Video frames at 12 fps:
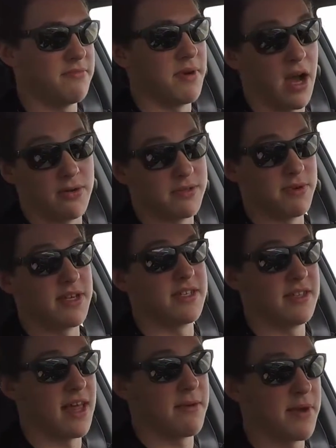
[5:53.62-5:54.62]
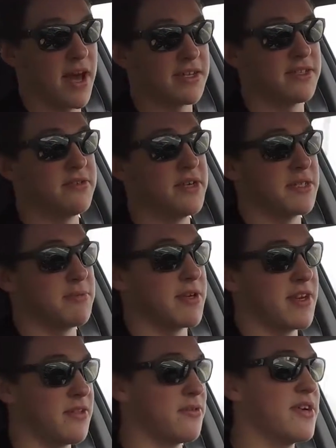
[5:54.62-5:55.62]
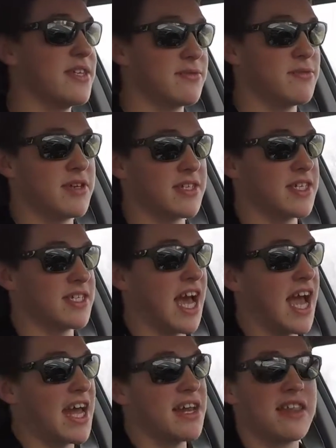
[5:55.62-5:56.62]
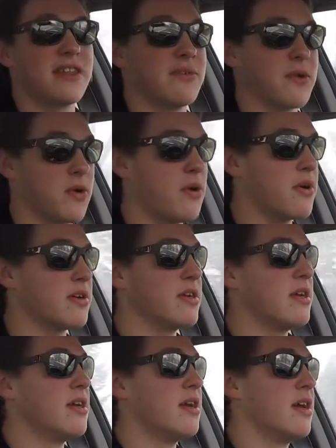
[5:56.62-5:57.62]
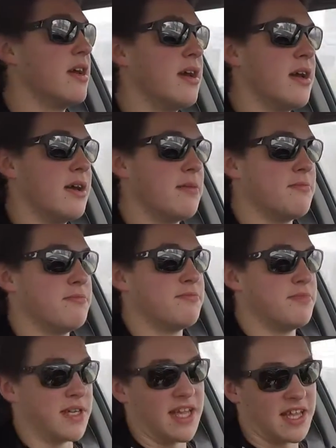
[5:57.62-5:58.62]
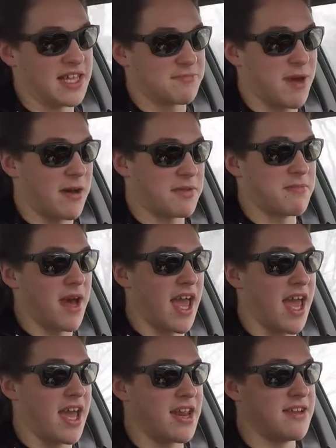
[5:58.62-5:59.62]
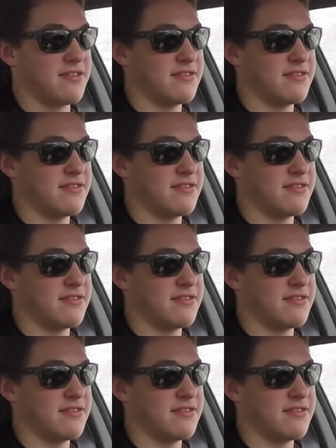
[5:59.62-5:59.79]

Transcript: I was busy the past 2 weeks, but another reason was because I had nothing to record. But then this popped in my head,